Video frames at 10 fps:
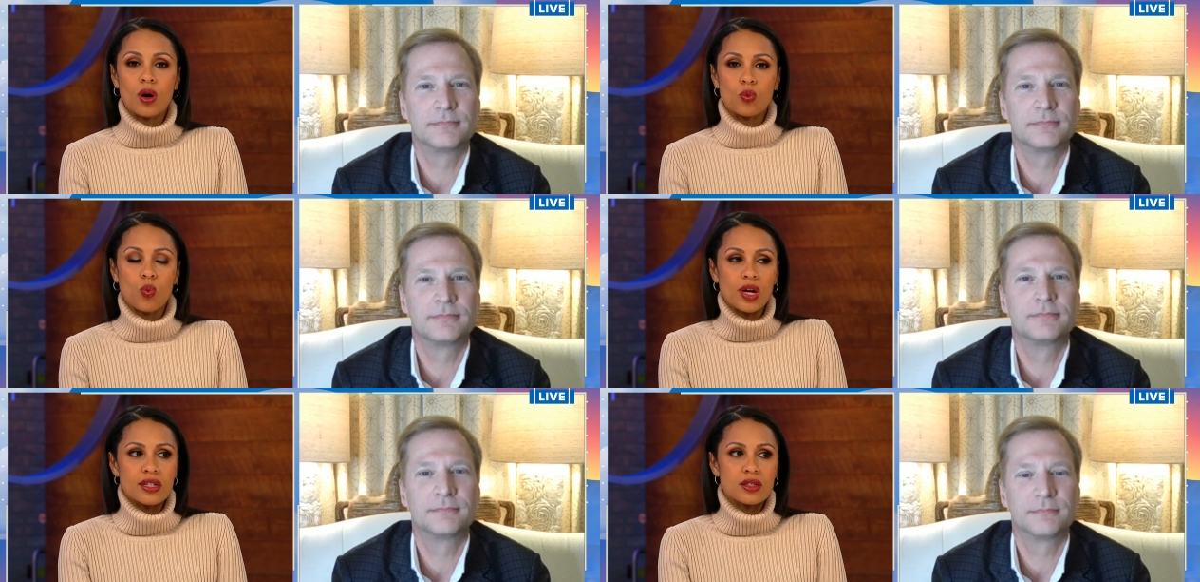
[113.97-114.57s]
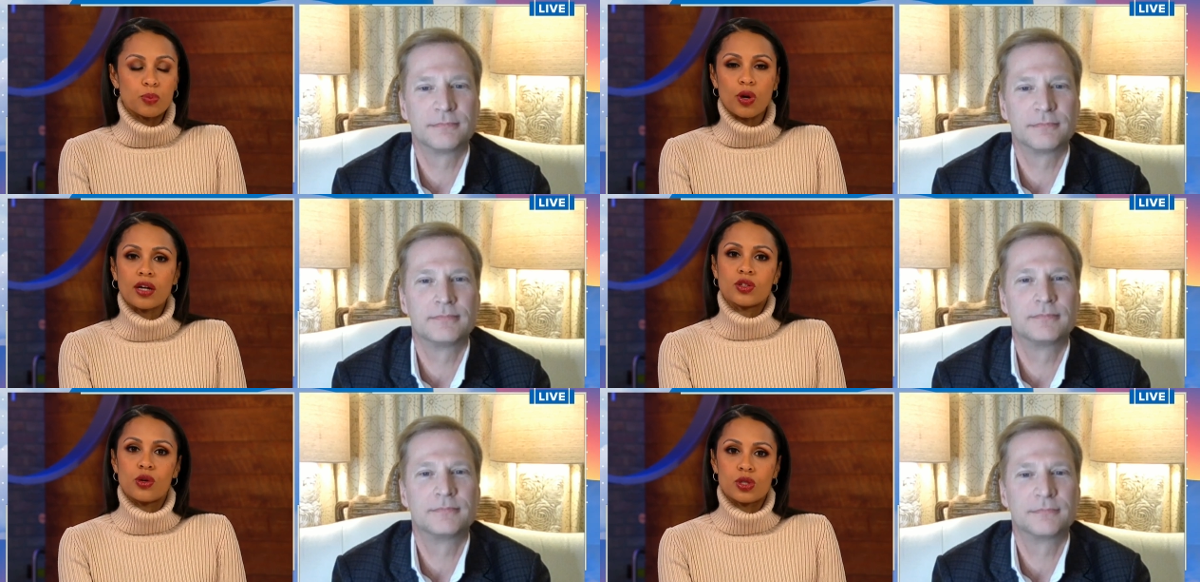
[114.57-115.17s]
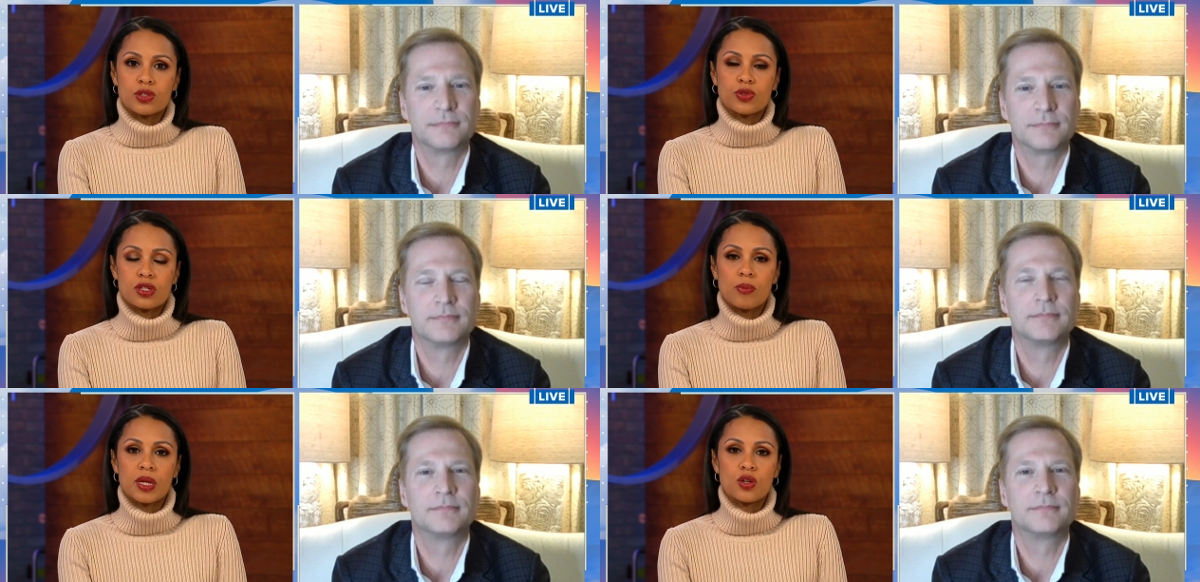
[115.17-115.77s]
Speaker 1: What is the prognosis for
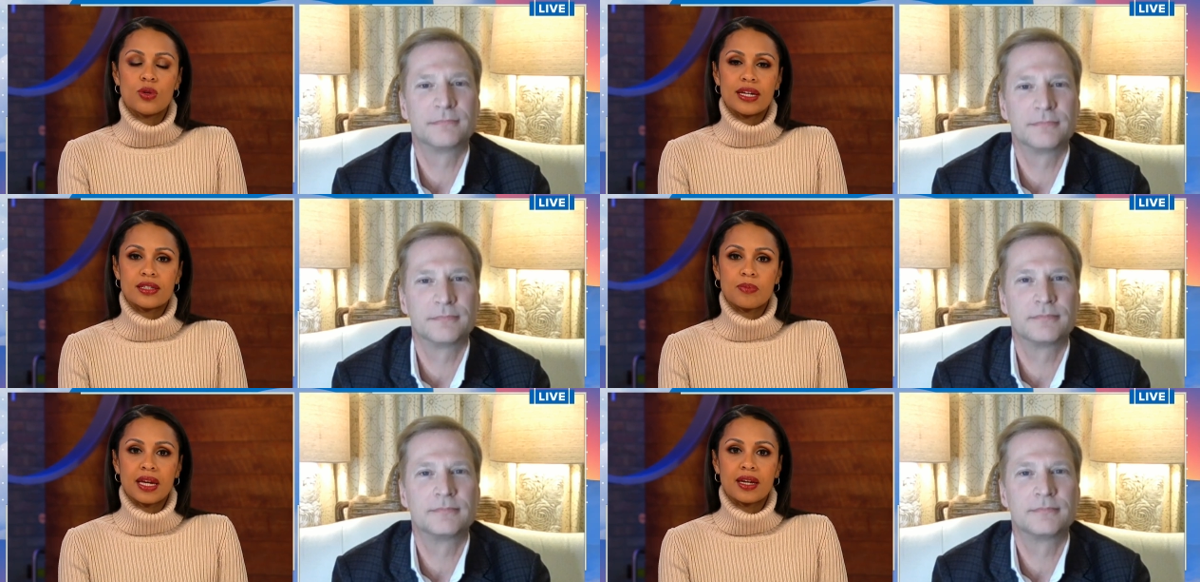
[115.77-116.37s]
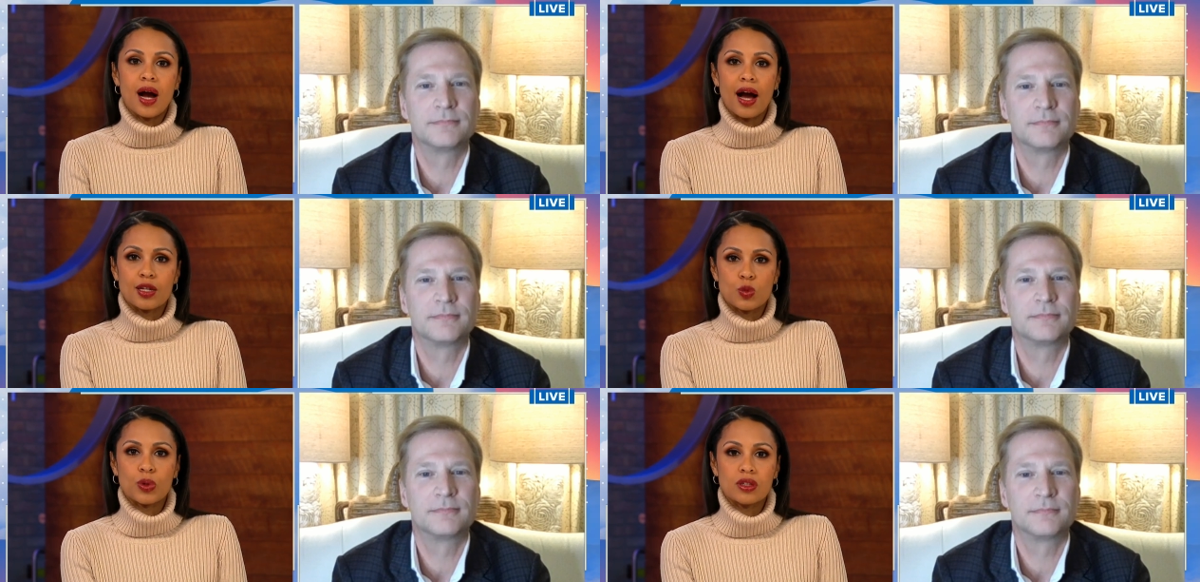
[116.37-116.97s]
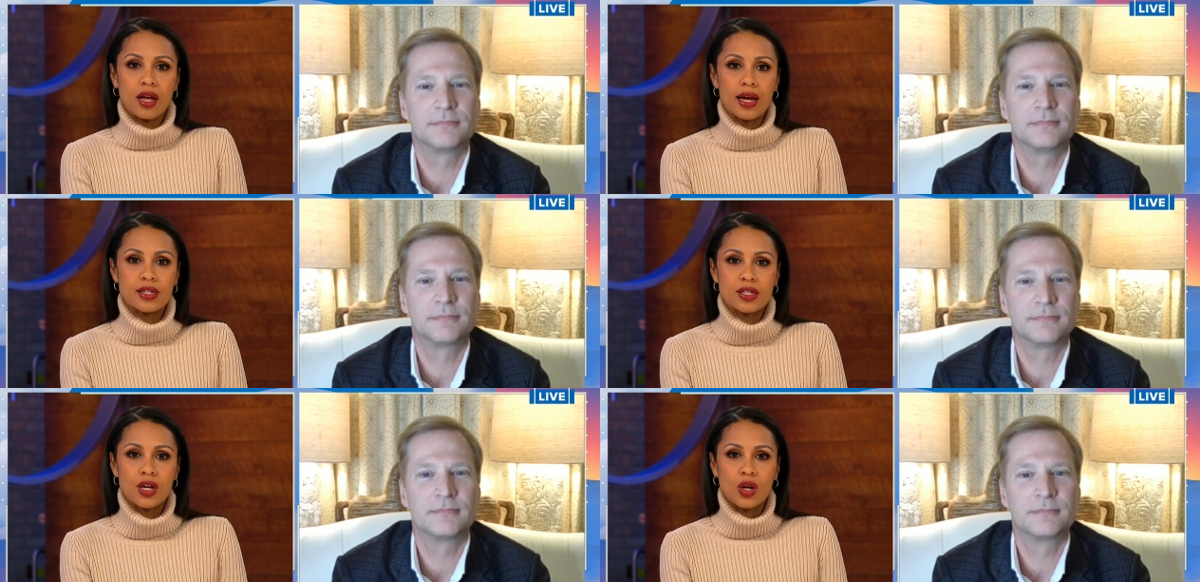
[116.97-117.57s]
somebody who ends up getting
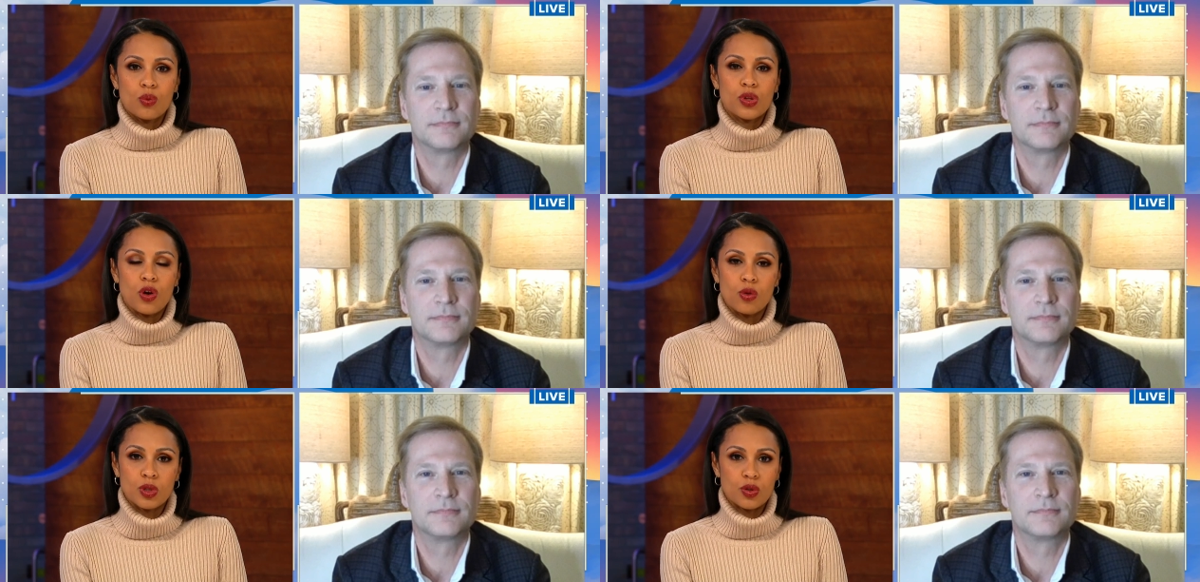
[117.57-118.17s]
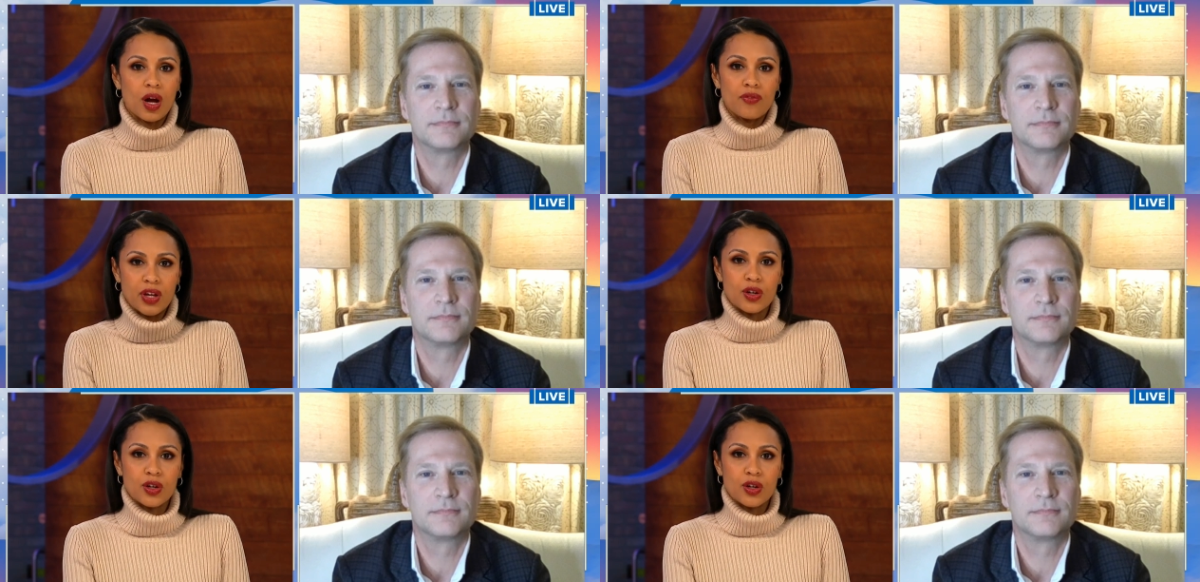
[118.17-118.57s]
hospitalized with Omicron?